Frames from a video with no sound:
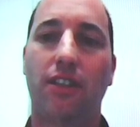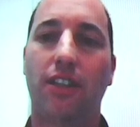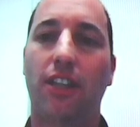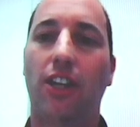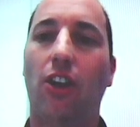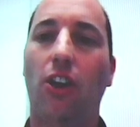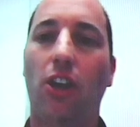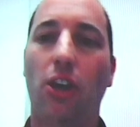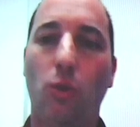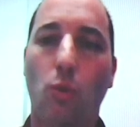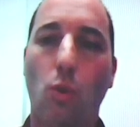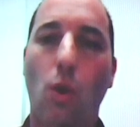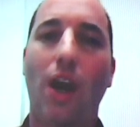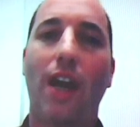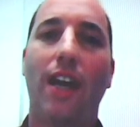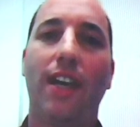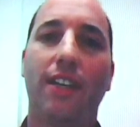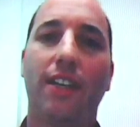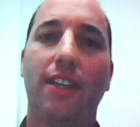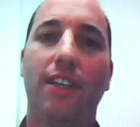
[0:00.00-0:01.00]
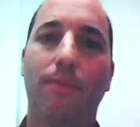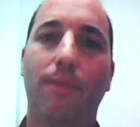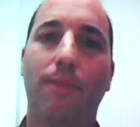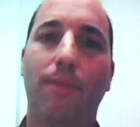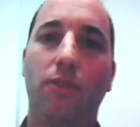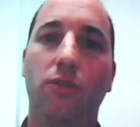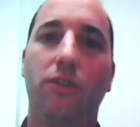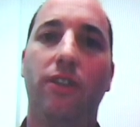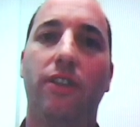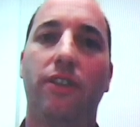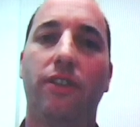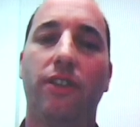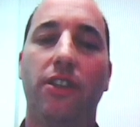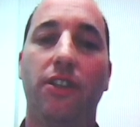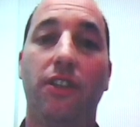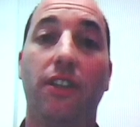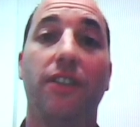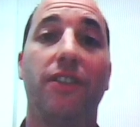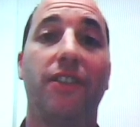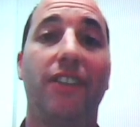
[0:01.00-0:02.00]
And the only way to make a good
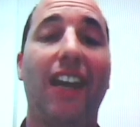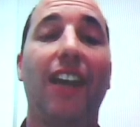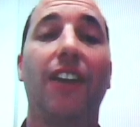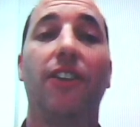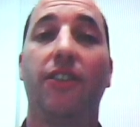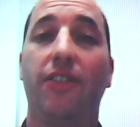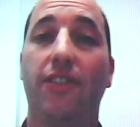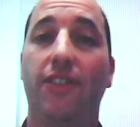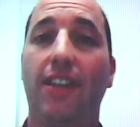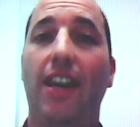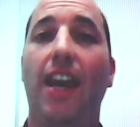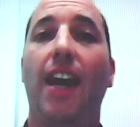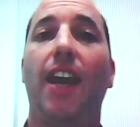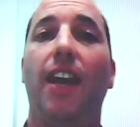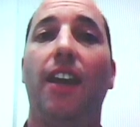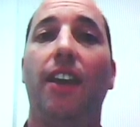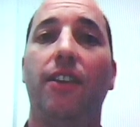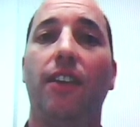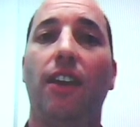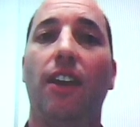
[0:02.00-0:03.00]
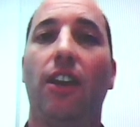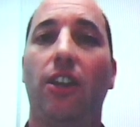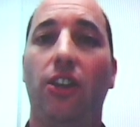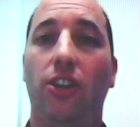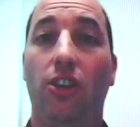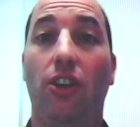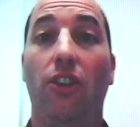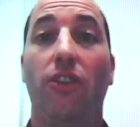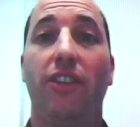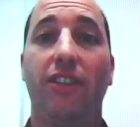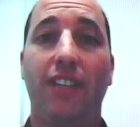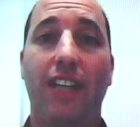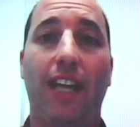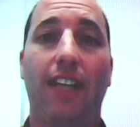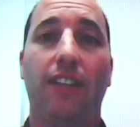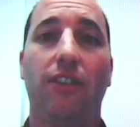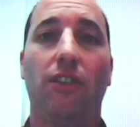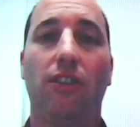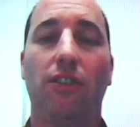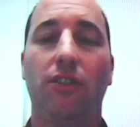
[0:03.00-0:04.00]
decision is to understand, the
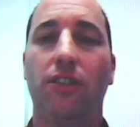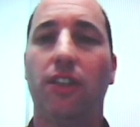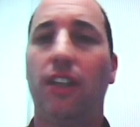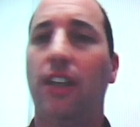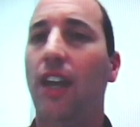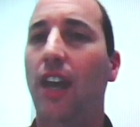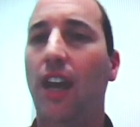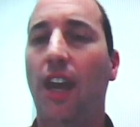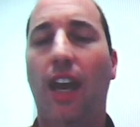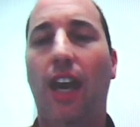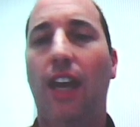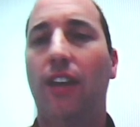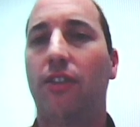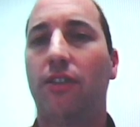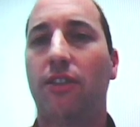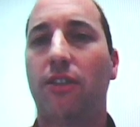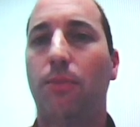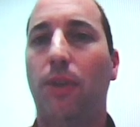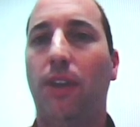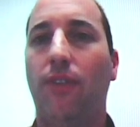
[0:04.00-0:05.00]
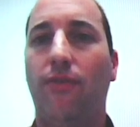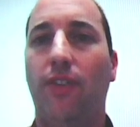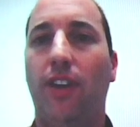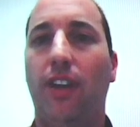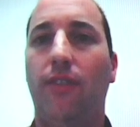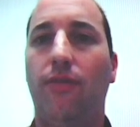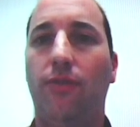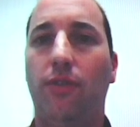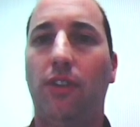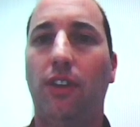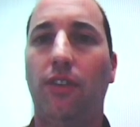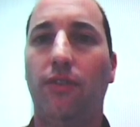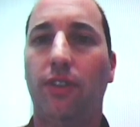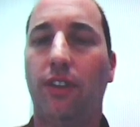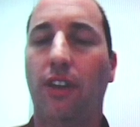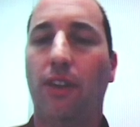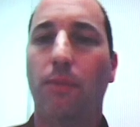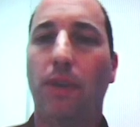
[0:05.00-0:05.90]
technology, and not to be fearful of it.